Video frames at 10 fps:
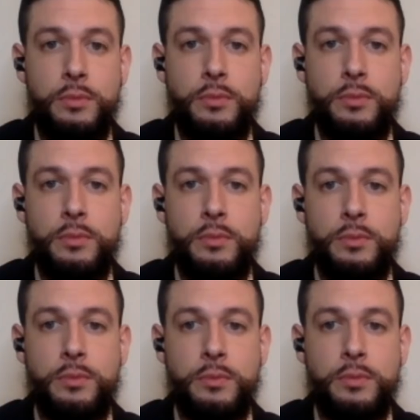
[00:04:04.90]

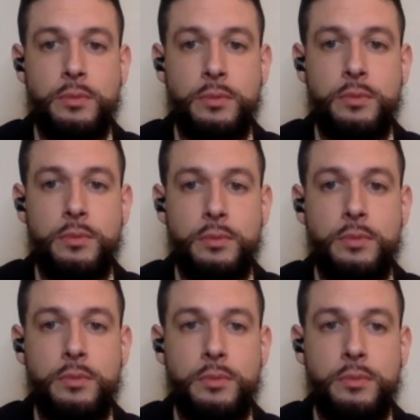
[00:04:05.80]

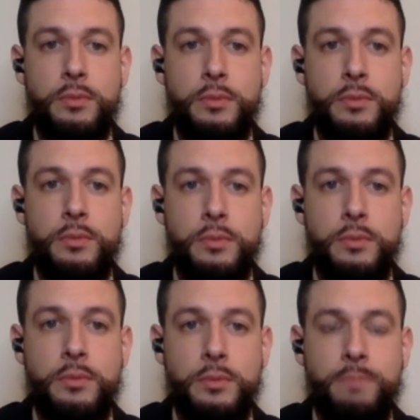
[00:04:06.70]

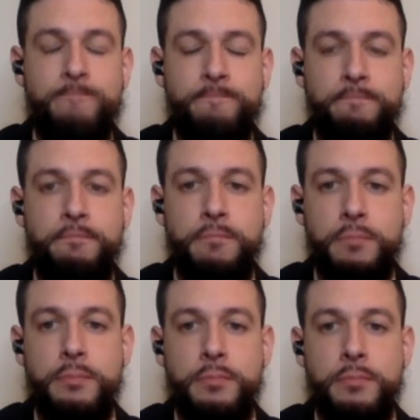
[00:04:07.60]

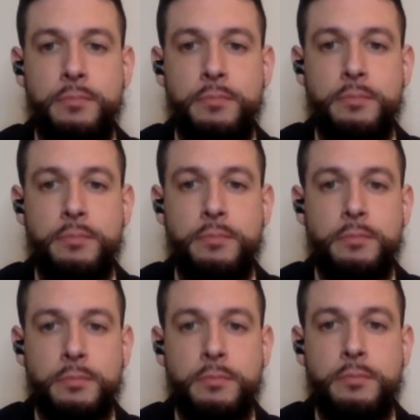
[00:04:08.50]

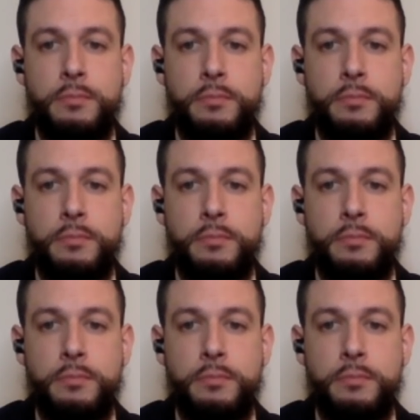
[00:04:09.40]
This person isn't speaking.